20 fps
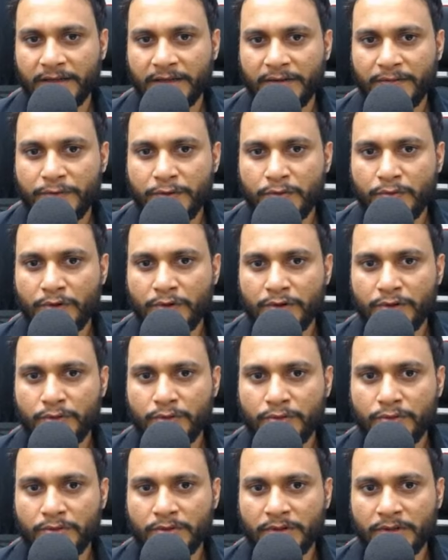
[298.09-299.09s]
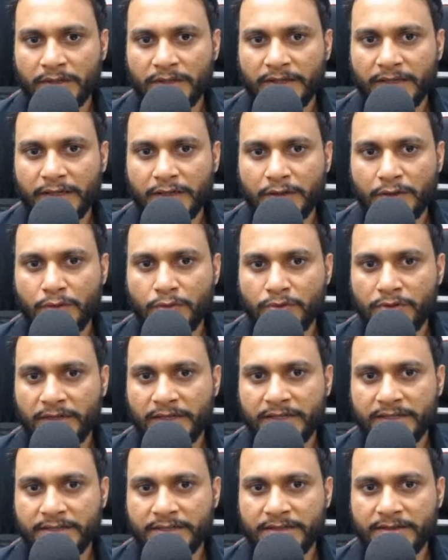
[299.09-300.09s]
If you want to include,
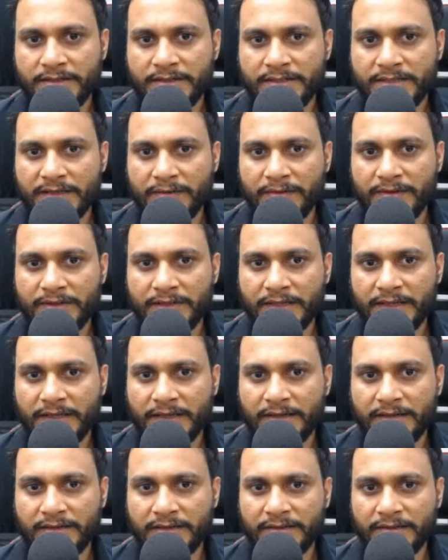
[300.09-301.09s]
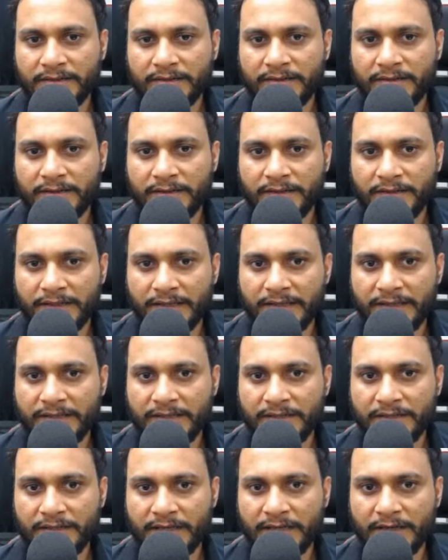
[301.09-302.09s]
let's say, this seventh character, then
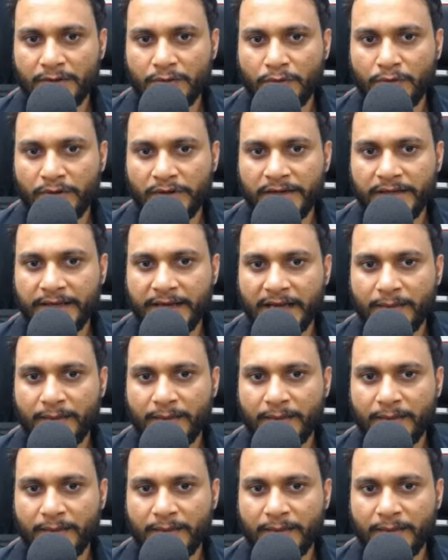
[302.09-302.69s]
it can only